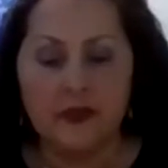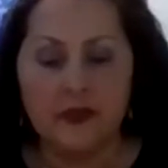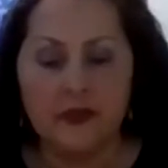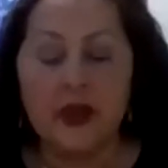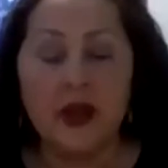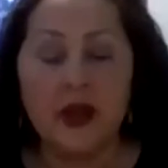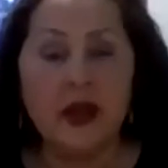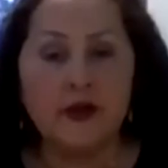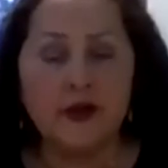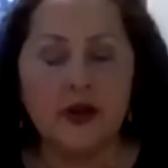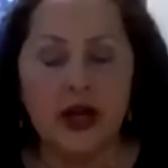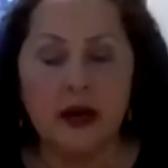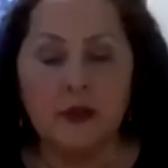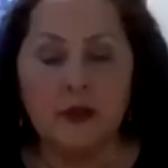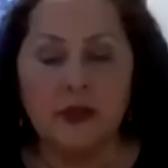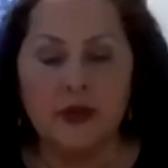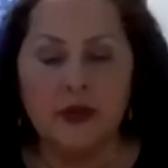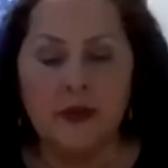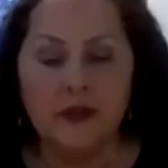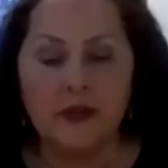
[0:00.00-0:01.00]

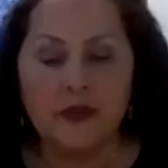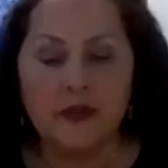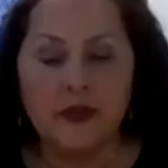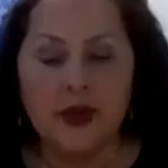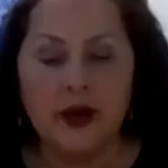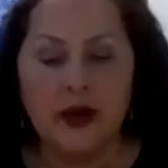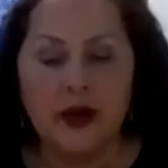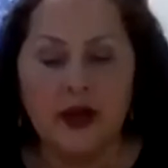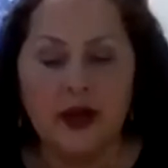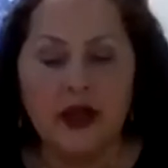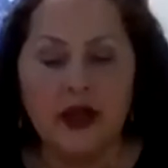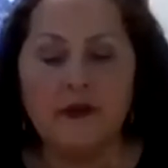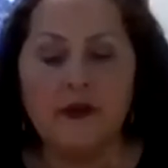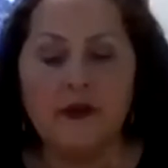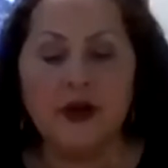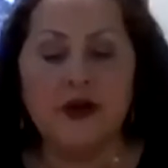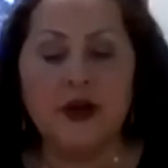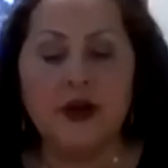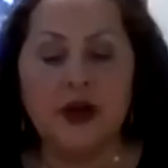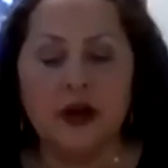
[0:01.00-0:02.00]
Example, if
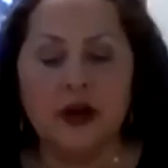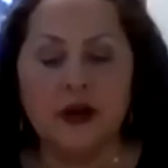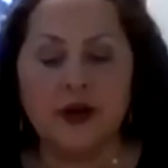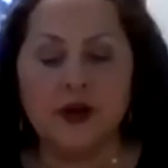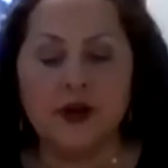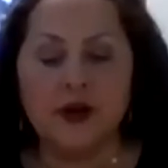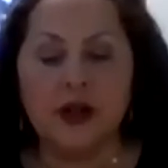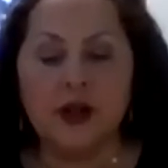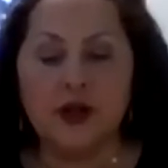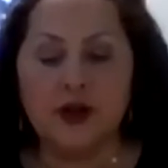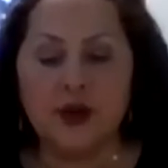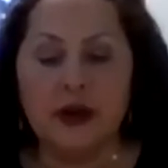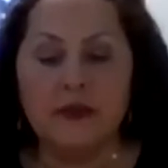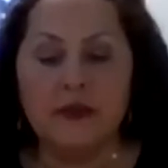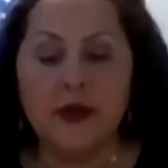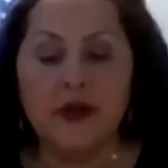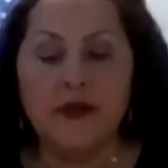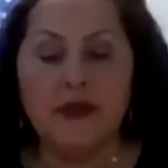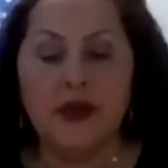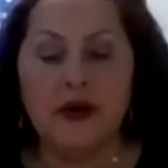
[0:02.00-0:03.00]
adults
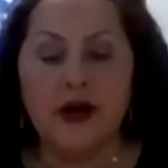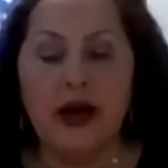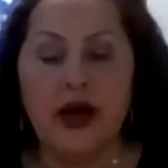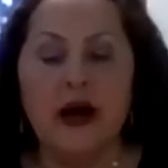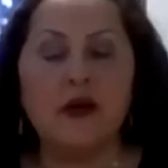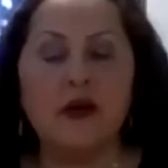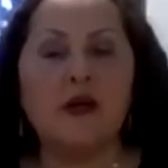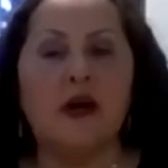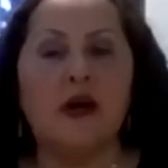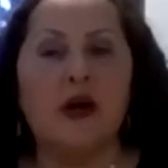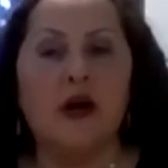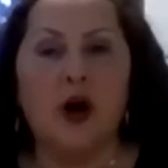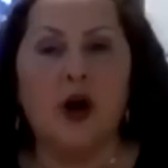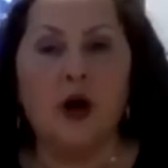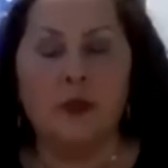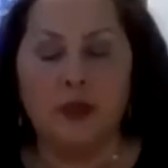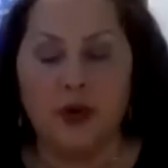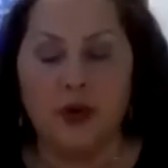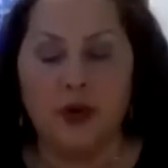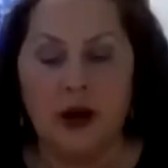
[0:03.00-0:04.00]
attribute their alcohol
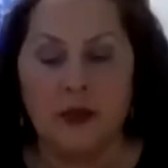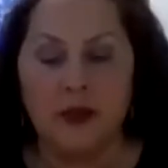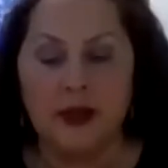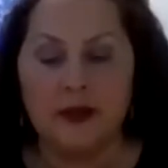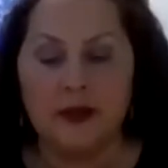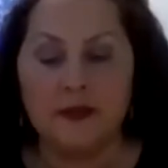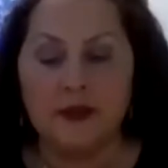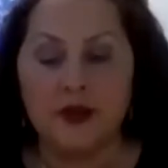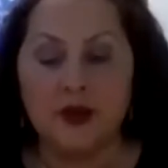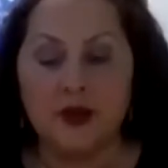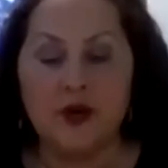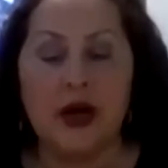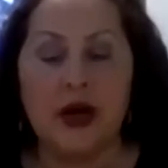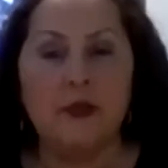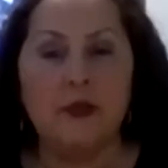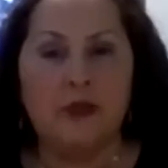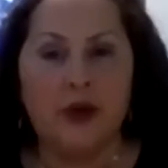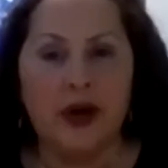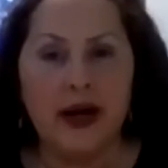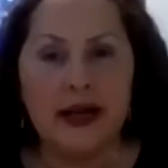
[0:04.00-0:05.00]
problems to a
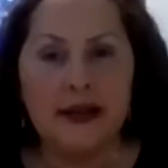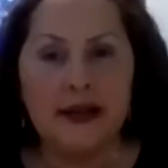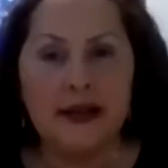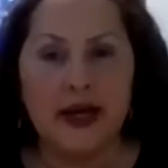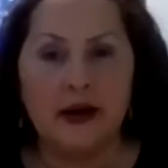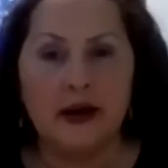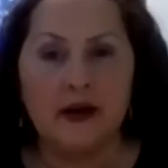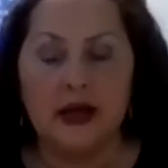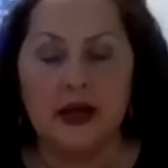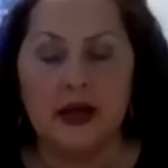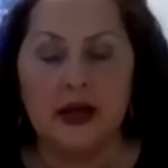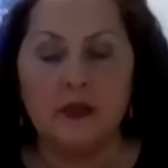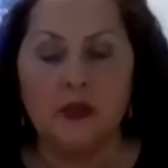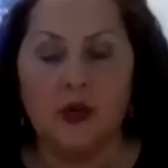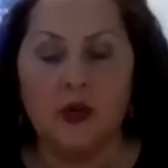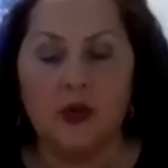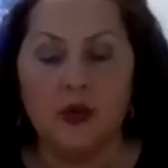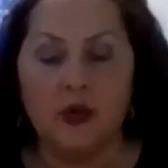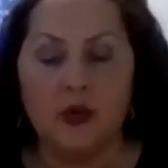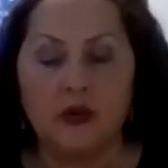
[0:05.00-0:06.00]
breakdown in
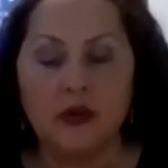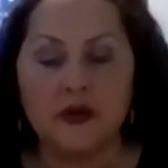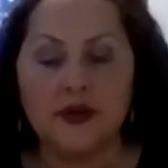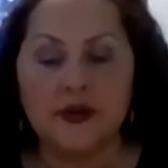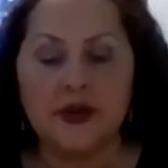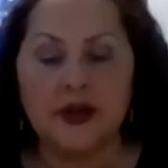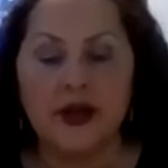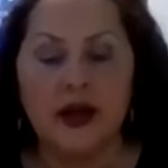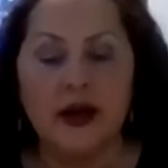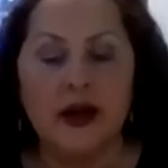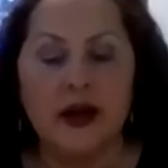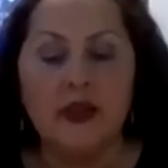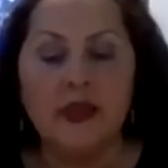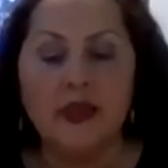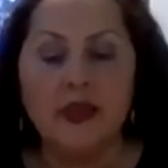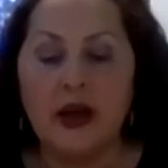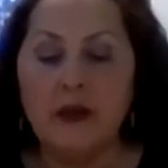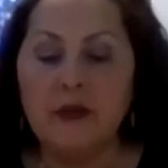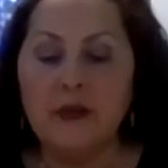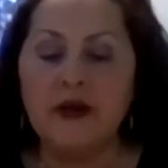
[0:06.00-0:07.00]
morals,
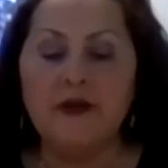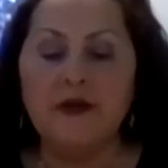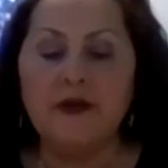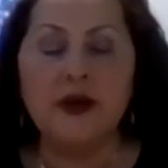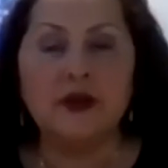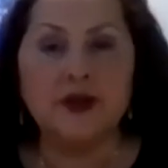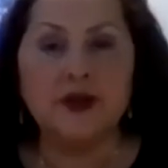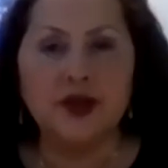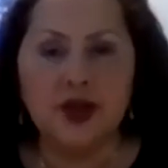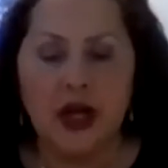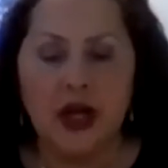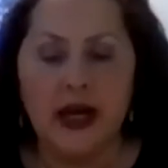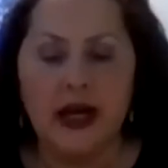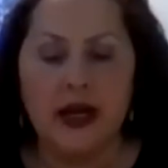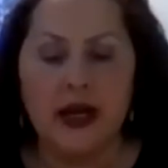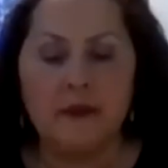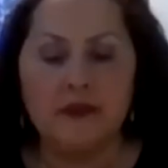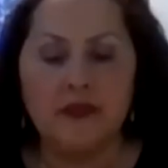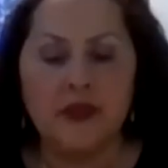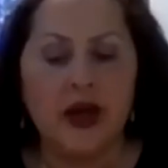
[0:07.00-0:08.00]
they may feel
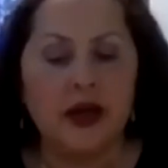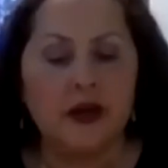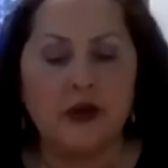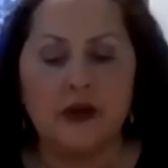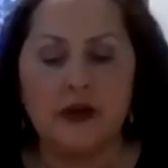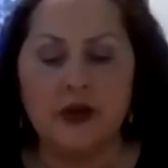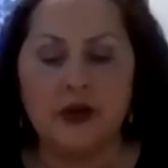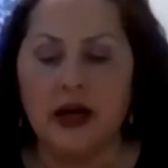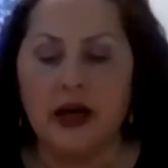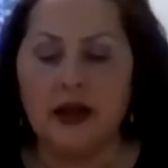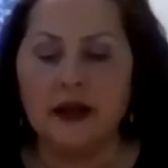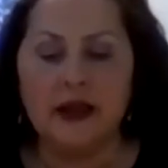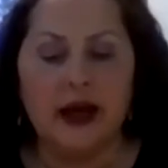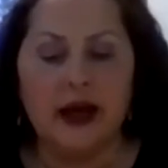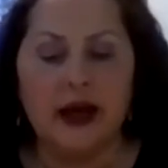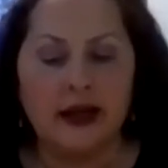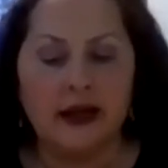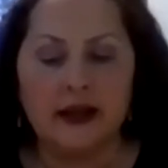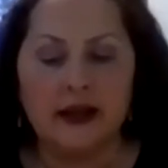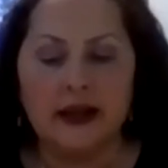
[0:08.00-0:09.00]
shame and are not
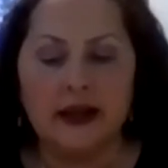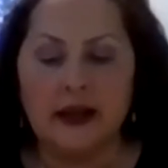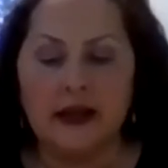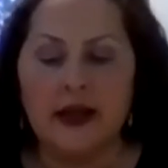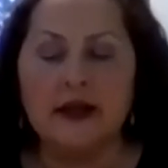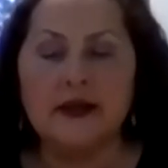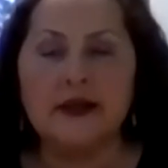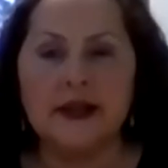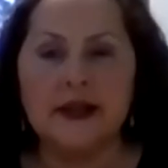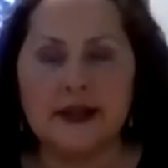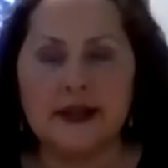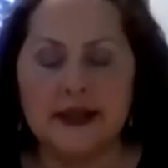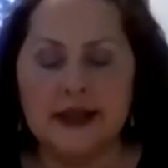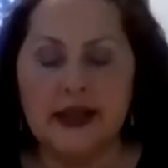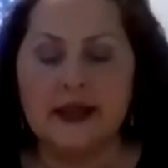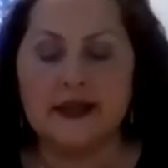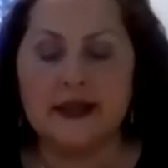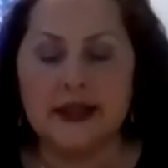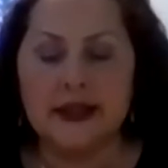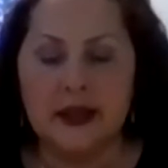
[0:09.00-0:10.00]
likely to
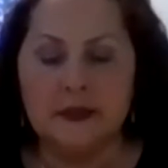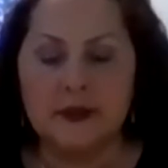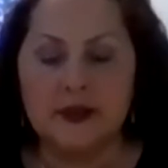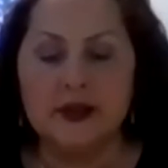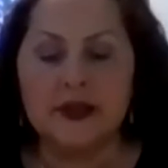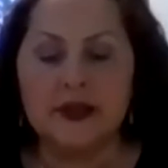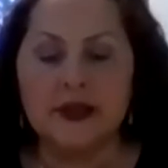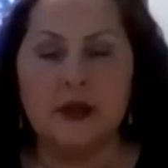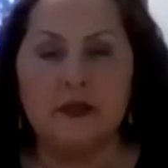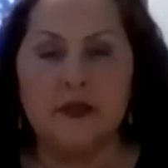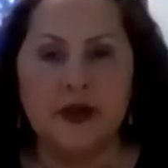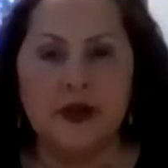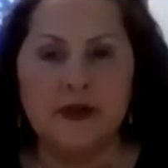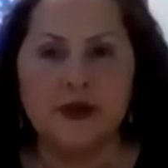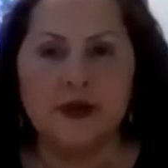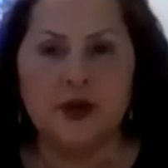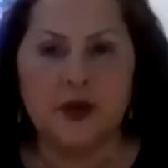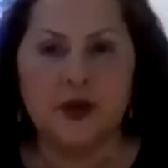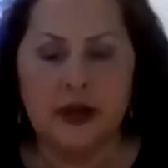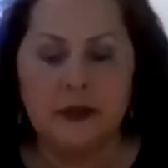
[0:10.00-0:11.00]
seek substance abuse
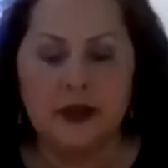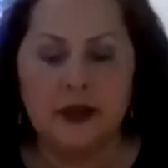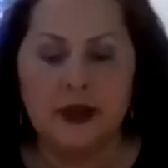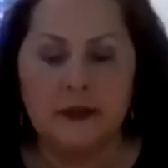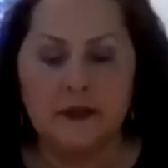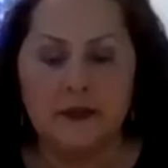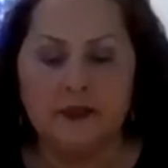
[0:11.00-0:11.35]
treatment.